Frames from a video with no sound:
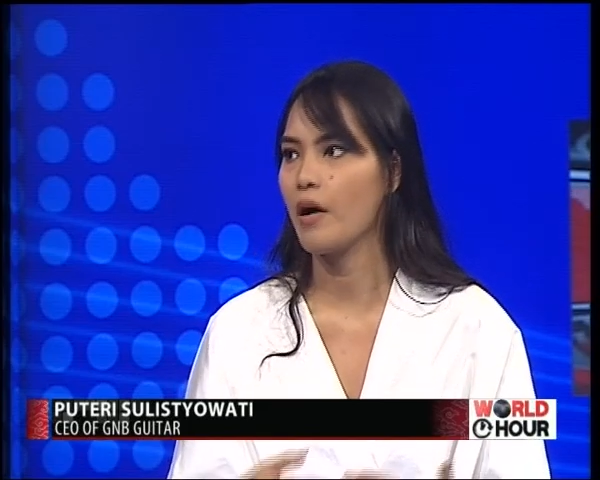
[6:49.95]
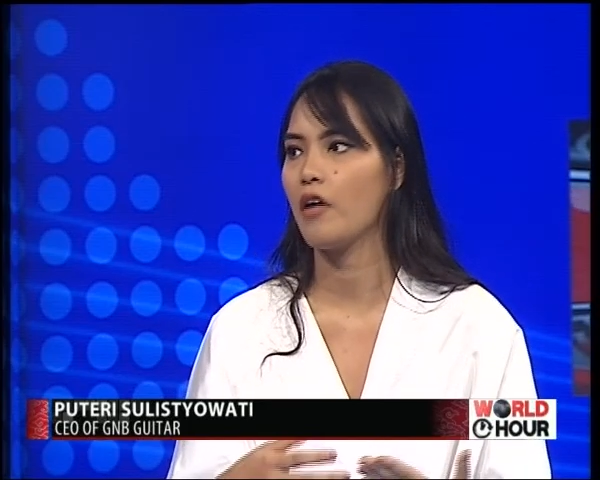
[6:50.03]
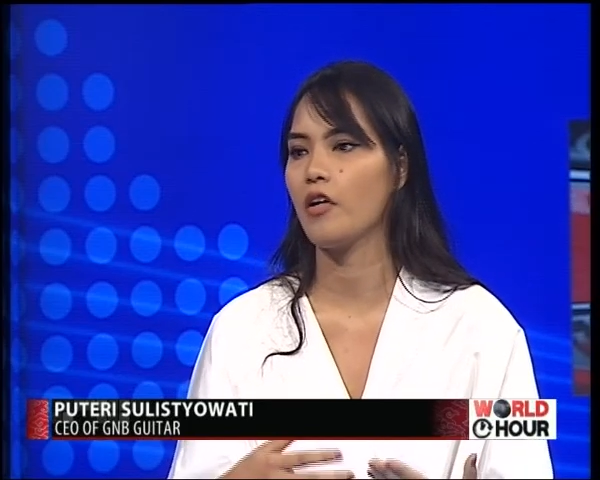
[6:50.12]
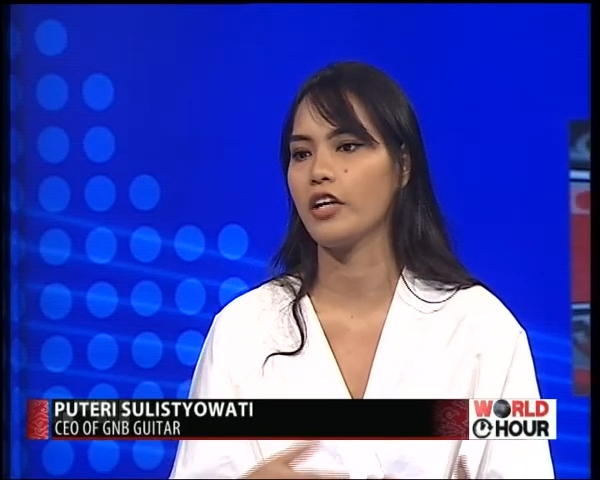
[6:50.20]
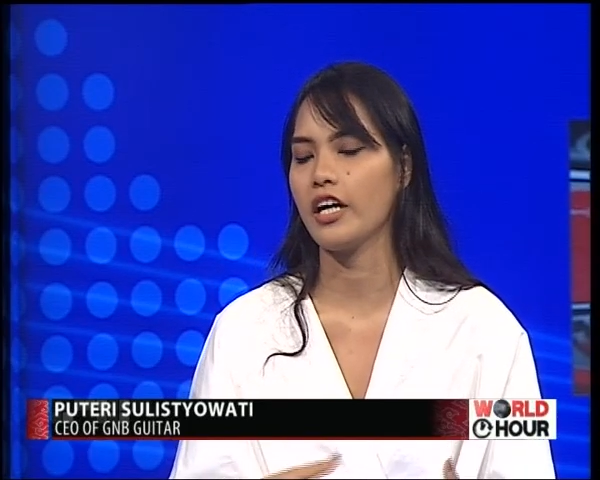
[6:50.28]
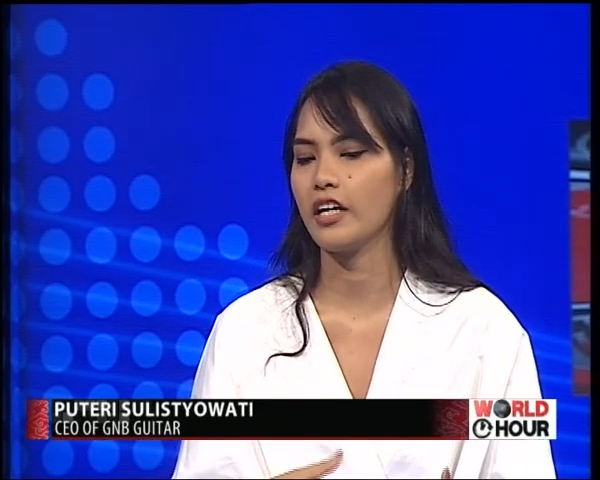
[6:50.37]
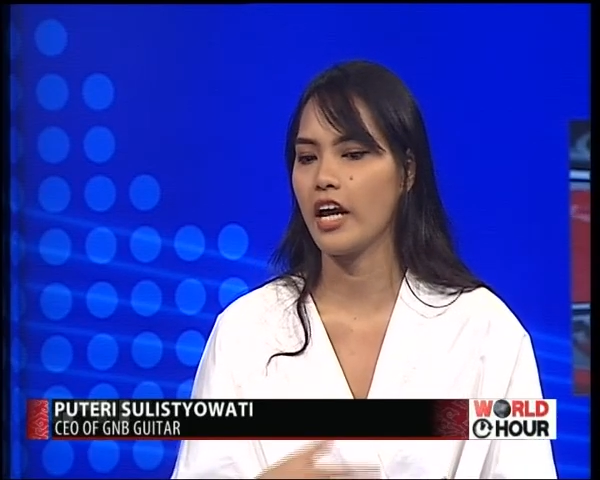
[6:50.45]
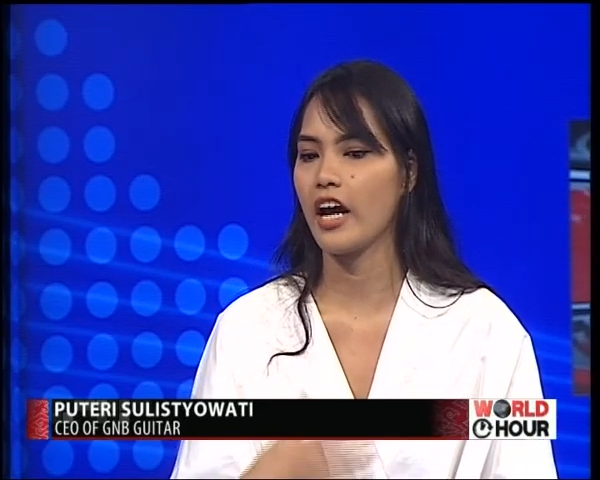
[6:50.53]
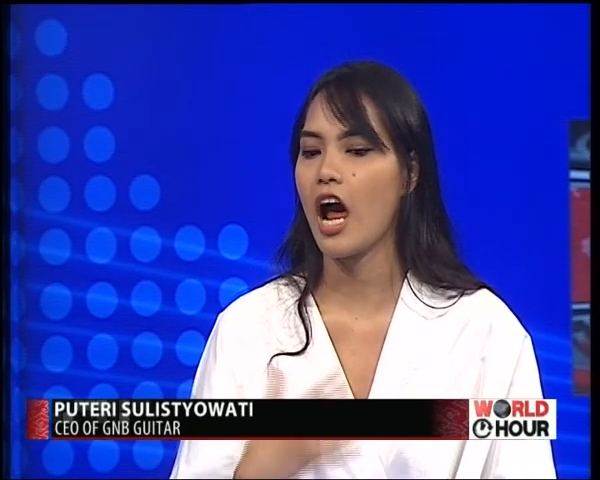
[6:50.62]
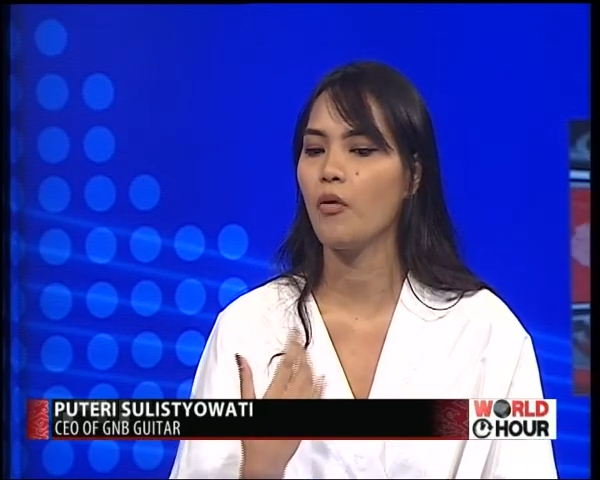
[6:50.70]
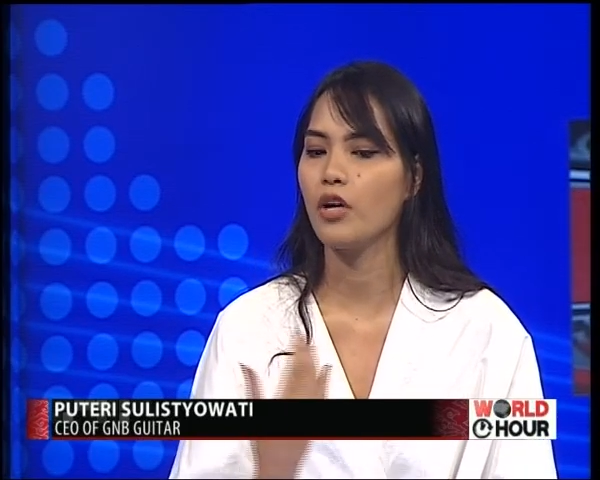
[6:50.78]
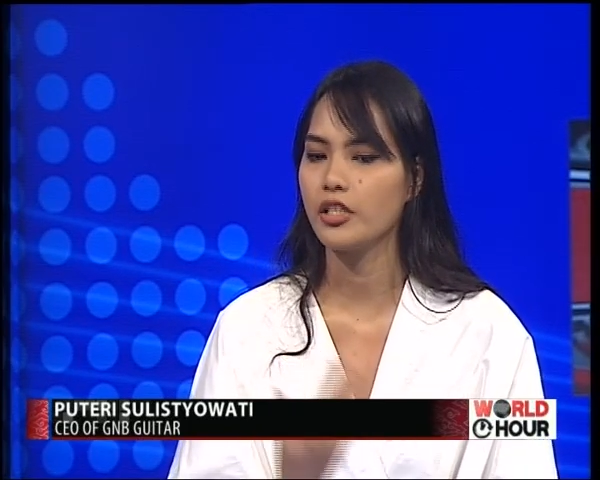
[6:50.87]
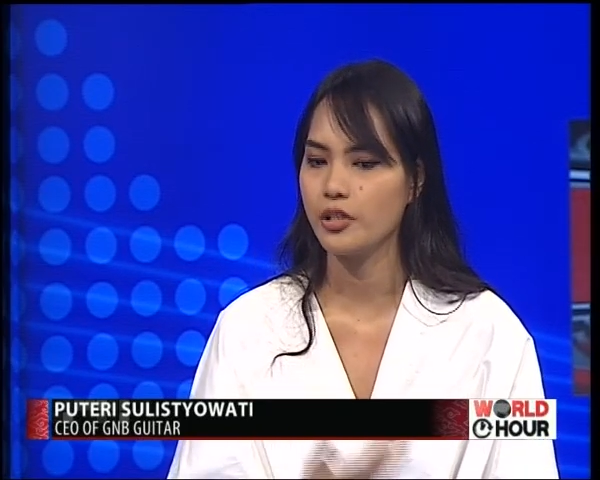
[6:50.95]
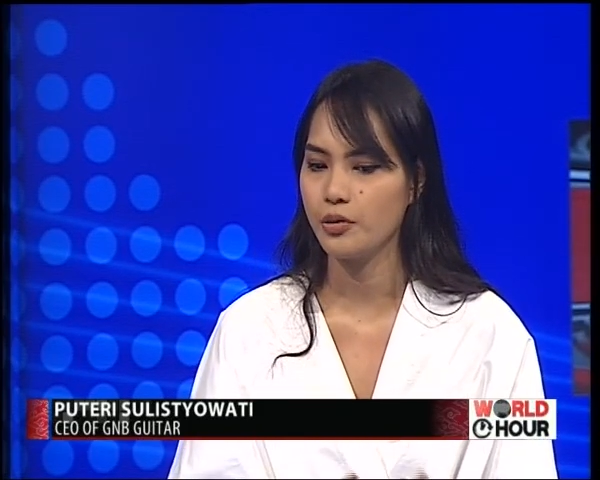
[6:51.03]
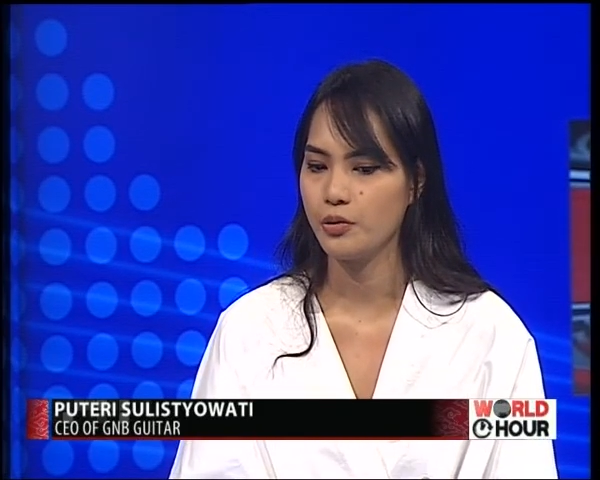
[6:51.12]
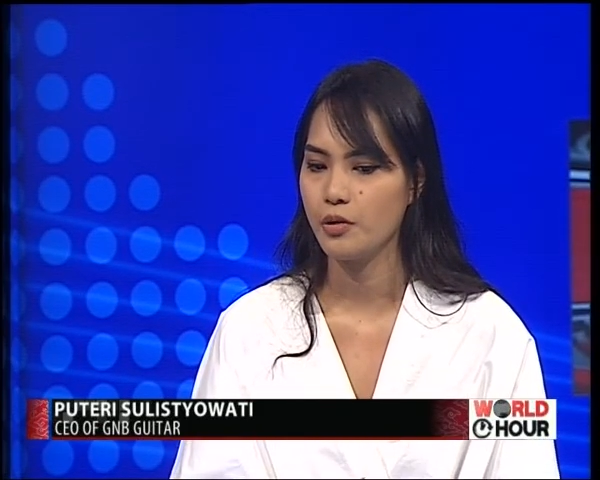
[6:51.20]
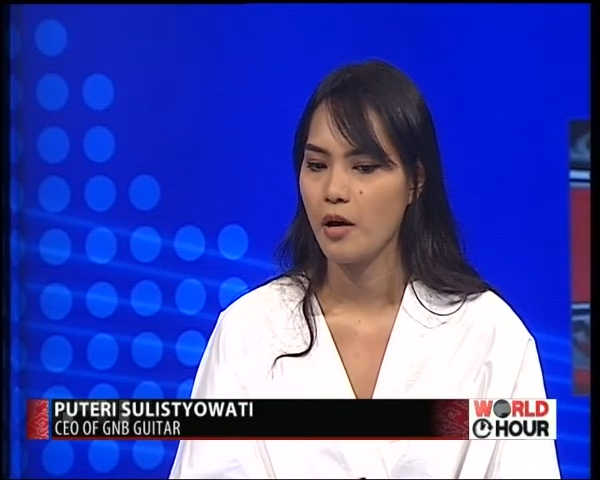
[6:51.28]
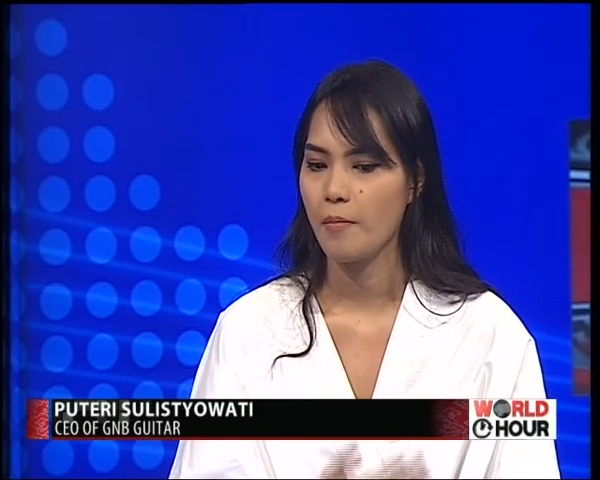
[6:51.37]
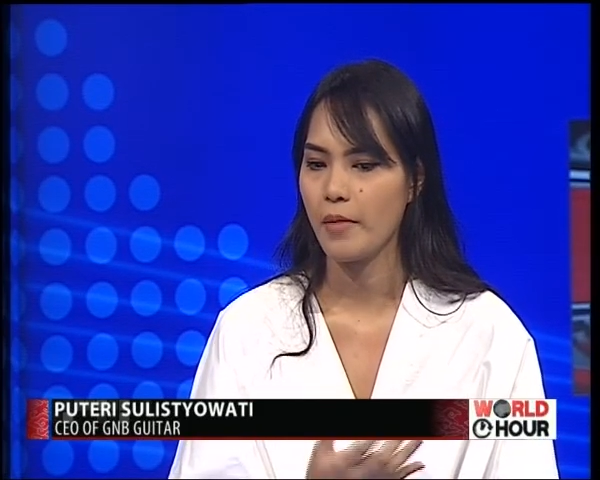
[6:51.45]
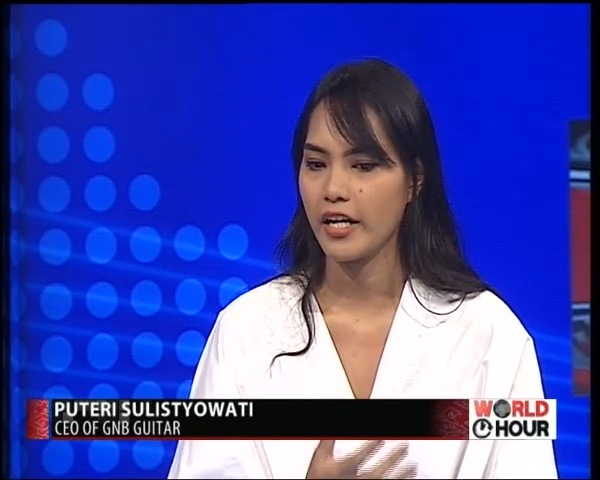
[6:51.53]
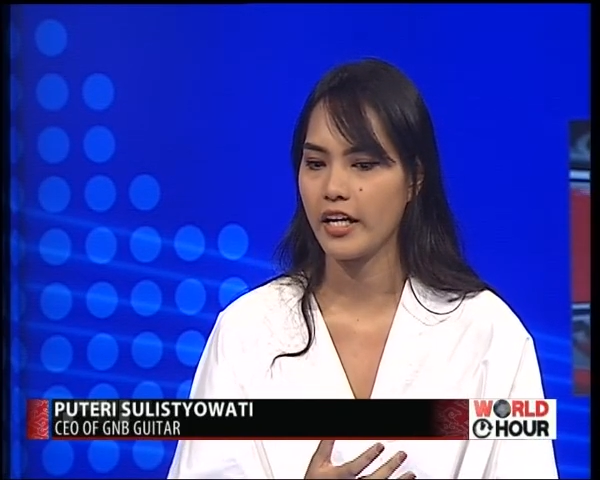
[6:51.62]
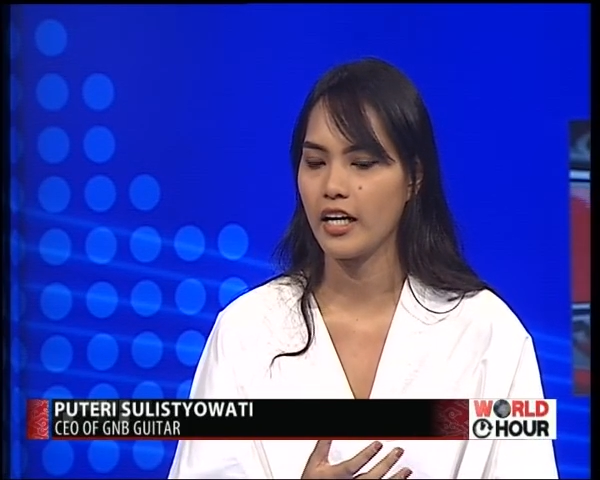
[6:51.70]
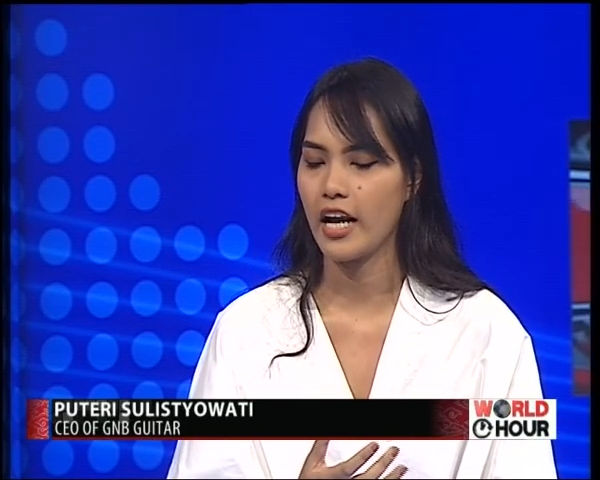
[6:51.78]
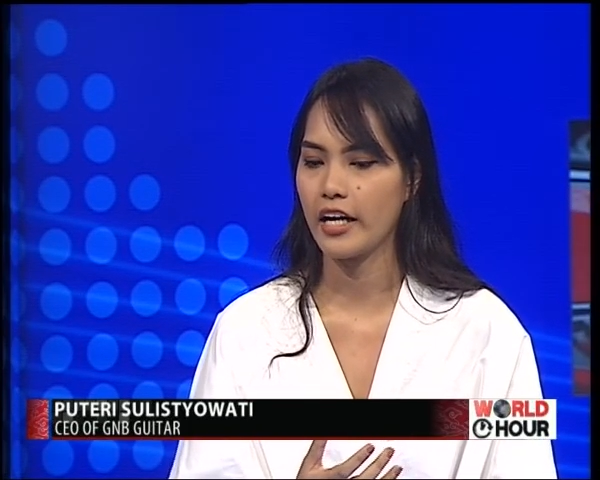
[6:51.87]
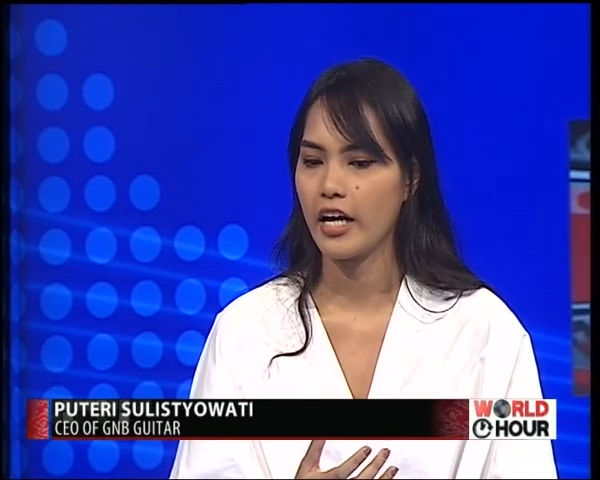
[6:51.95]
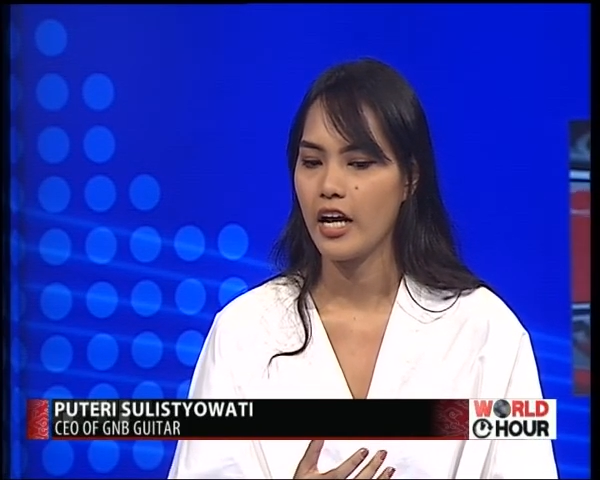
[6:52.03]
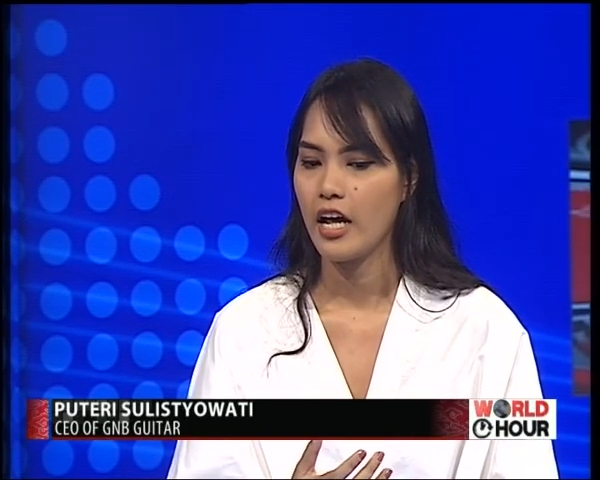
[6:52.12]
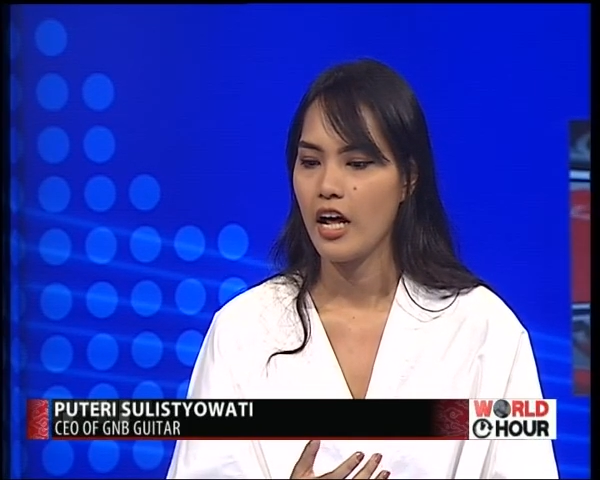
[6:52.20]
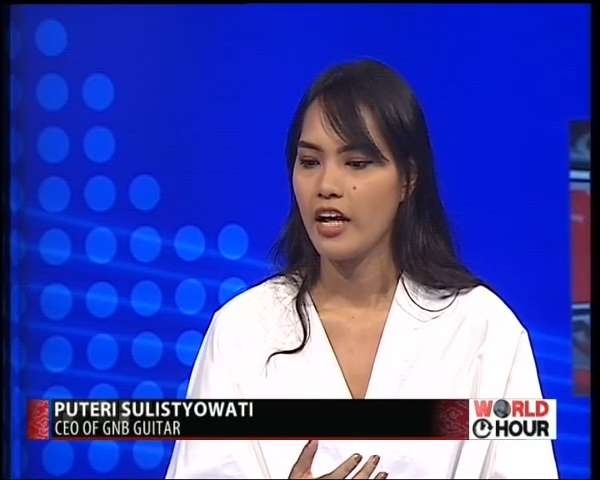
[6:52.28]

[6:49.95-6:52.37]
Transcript: about okay like I want to make it like